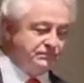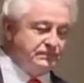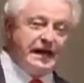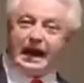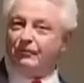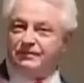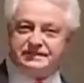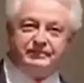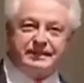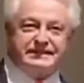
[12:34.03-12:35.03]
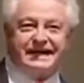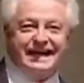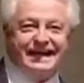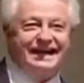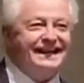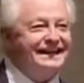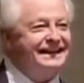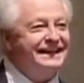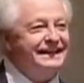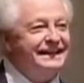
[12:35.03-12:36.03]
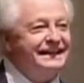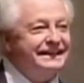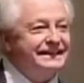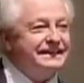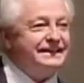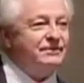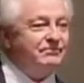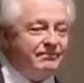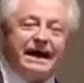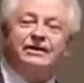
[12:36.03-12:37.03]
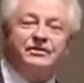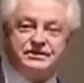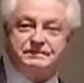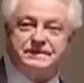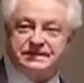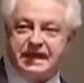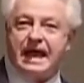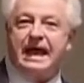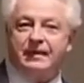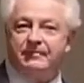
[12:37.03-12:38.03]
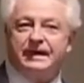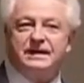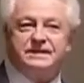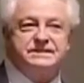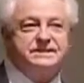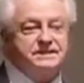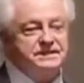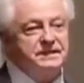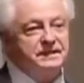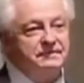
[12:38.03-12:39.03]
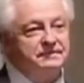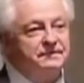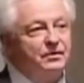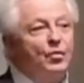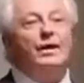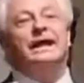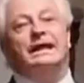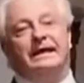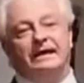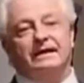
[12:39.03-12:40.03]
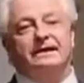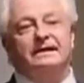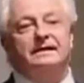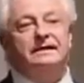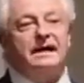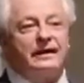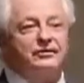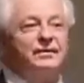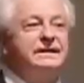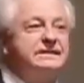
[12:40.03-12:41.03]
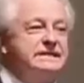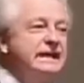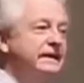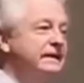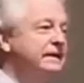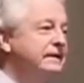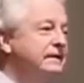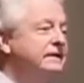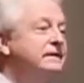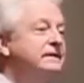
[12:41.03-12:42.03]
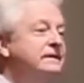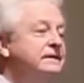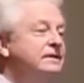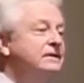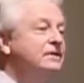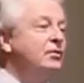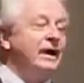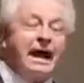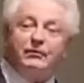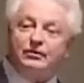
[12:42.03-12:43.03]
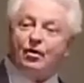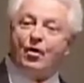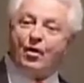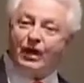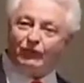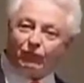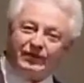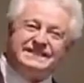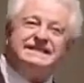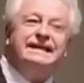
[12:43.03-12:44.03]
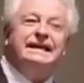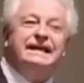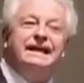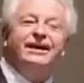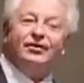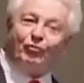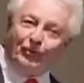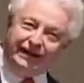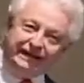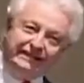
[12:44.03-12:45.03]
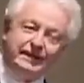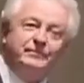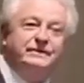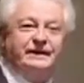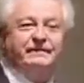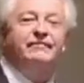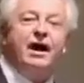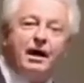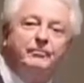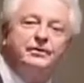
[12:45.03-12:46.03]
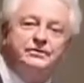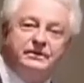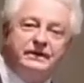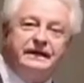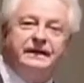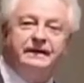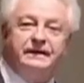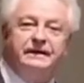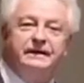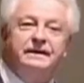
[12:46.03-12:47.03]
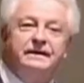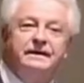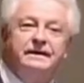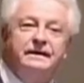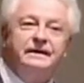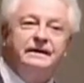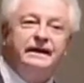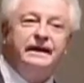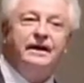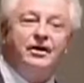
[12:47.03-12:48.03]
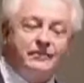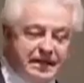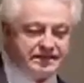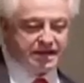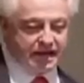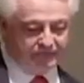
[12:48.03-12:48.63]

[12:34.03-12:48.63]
And I would simply say, my Christmas came because we got to extend what I would call a risky, redemptive opportunity in a young man's life.